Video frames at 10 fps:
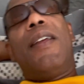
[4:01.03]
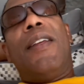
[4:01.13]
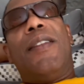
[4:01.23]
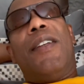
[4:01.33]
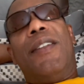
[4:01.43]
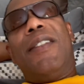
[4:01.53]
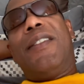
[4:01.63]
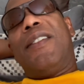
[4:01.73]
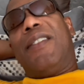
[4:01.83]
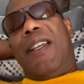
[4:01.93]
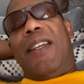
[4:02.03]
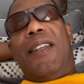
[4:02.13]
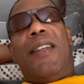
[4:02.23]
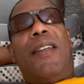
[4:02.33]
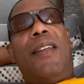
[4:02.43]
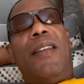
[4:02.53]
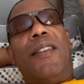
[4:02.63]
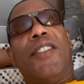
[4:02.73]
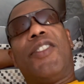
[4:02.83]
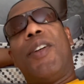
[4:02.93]
Now, this is a
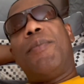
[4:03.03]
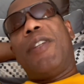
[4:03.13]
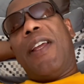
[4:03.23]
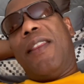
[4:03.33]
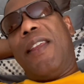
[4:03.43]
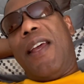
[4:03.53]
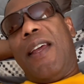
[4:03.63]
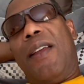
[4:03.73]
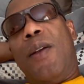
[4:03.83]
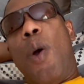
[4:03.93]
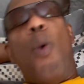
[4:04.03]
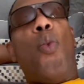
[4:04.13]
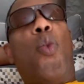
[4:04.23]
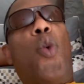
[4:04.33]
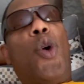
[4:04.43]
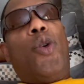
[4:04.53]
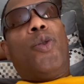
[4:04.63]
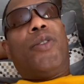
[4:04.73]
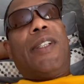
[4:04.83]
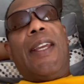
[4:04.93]
subject that
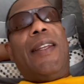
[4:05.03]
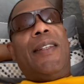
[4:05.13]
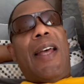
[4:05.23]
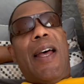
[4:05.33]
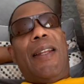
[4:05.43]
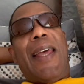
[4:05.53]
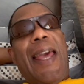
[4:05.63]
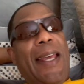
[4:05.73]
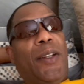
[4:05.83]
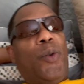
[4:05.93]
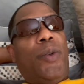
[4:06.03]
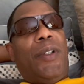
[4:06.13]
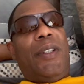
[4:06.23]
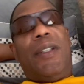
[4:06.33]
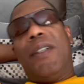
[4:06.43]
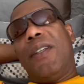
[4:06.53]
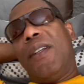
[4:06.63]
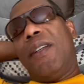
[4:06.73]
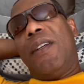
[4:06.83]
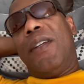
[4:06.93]
words cannot adequately
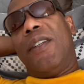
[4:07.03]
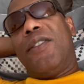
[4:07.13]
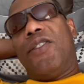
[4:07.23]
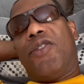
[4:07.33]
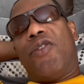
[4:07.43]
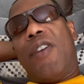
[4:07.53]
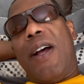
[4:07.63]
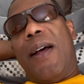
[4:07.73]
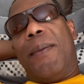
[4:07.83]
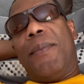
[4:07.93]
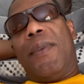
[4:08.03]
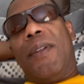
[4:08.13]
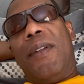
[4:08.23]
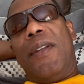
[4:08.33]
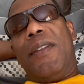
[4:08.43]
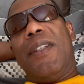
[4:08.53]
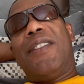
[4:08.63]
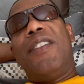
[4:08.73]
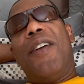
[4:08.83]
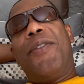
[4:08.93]
describe.
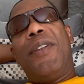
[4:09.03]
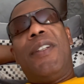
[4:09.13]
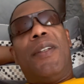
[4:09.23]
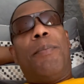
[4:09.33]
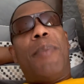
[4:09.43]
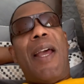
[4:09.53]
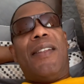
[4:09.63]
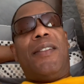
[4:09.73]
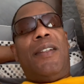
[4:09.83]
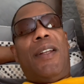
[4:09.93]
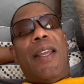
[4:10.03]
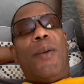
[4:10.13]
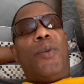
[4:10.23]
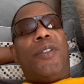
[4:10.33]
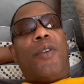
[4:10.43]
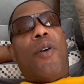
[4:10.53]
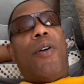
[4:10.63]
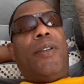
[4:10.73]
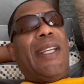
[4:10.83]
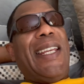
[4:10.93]
There's nothing in the bastard language
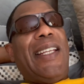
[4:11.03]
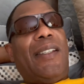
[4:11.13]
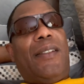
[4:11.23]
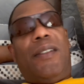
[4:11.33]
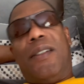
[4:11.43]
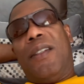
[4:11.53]
called English